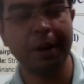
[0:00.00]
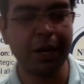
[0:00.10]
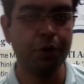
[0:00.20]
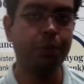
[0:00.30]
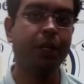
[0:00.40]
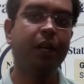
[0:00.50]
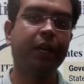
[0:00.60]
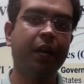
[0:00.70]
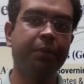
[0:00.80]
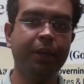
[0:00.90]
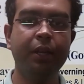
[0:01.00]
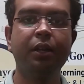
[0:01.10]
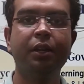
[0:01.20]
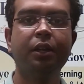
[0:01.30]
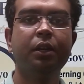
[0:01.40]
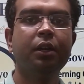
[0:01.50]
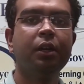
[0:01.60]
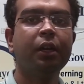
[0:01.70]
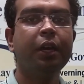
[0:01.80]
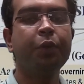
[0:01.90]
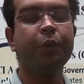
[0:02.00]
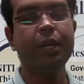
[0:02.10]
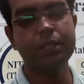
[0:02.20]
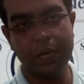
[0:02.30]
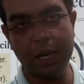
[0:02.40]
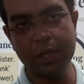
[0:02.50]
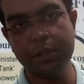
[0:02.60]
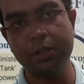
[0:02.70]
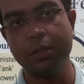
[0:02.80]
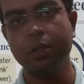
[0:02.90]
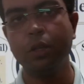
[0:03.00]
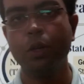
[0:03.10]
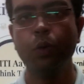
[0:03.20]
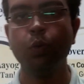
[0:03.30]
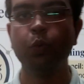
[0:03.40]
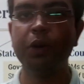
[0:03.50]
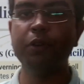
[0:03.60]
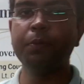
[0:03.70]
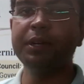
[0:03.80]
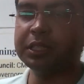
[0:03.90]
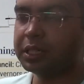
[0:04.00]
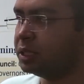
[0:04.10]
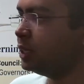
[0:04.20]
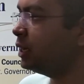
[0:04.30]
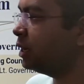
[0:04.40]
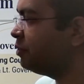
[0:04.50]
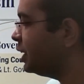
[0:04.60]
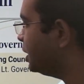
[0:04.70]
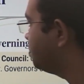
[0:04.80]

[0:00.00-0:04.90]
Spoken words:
back to African Academy. In today's class, we will be discussing a very